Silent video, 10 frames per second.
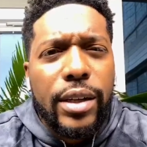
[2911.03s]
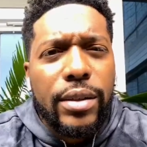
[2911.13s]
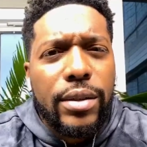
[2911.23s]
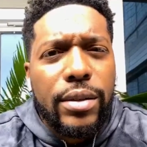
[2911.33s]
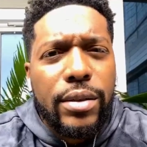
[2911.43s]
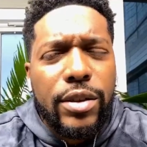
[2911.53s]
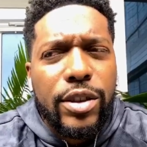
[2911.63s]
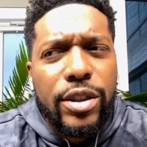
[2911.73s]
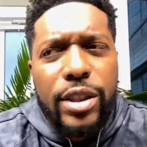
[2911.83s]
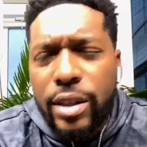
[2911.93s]
in
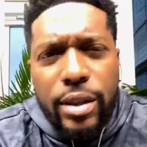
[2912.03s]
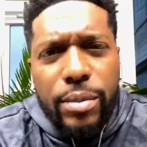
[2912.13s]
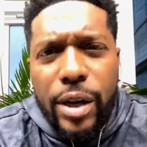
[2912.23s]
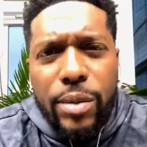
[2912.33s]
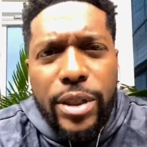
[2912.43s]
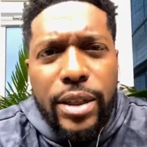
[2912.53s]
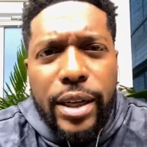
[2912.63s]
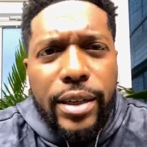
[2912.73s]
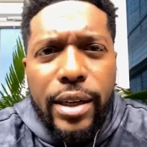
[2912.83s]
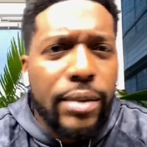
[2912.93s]
shit about me
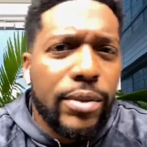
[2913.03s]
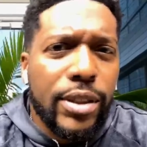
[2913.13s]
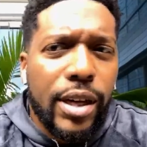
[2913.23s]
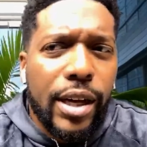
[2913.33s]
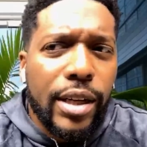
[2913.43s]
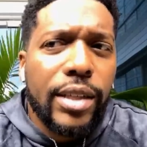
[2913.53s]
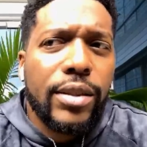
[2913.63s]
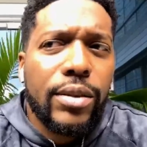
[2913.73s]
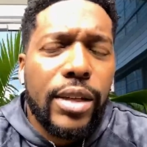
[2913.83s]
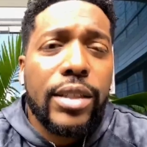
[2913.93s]
that I'm just like
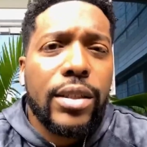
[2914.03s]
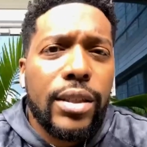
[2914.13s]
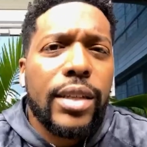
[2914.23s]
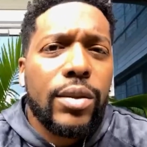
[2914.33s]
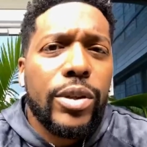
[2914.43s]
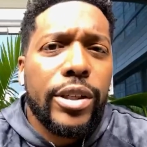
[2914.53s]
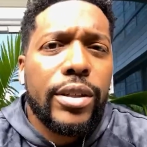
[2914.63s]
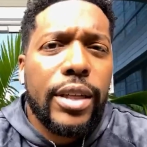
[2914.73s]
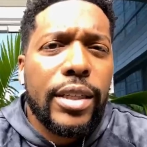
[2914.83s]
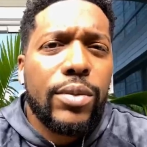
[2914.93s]
that's that's that's
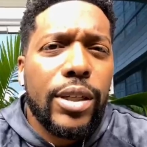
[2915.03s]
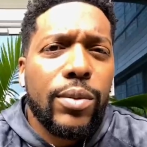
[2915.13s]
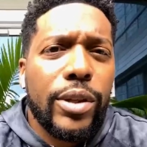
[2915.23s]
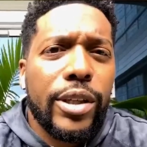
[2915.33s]
weird. That's really